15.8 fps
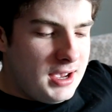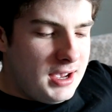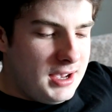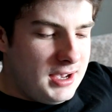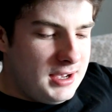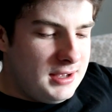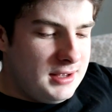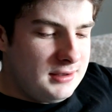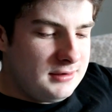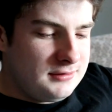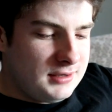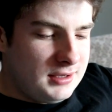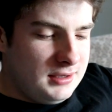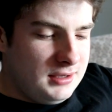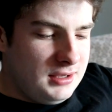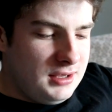
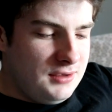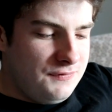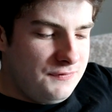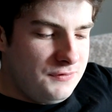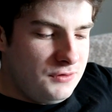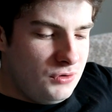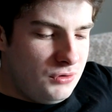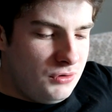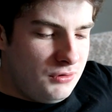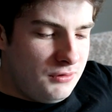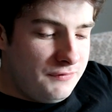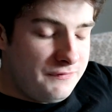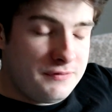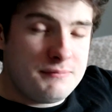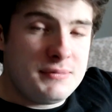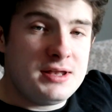And if you're
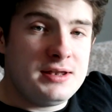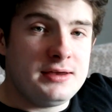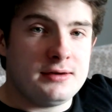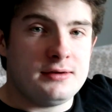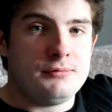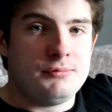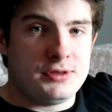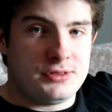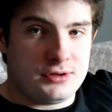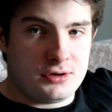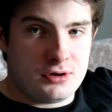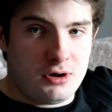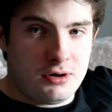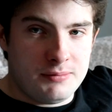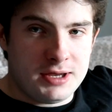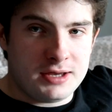familiar with the
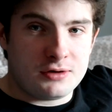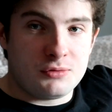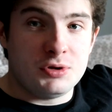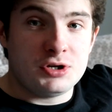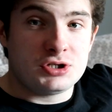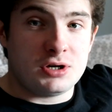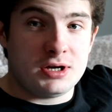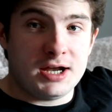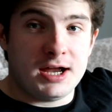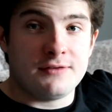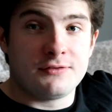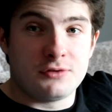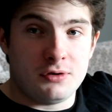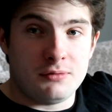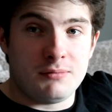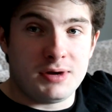comic, which I
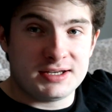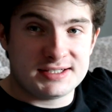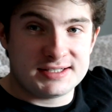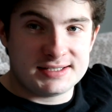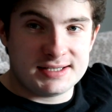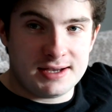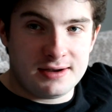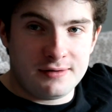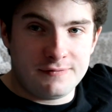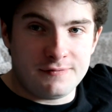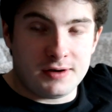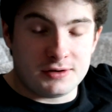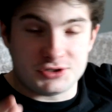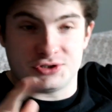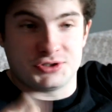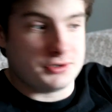have got myself,
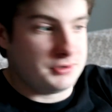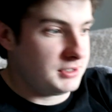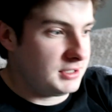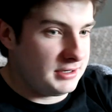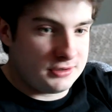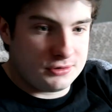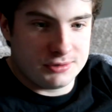I'll just go get it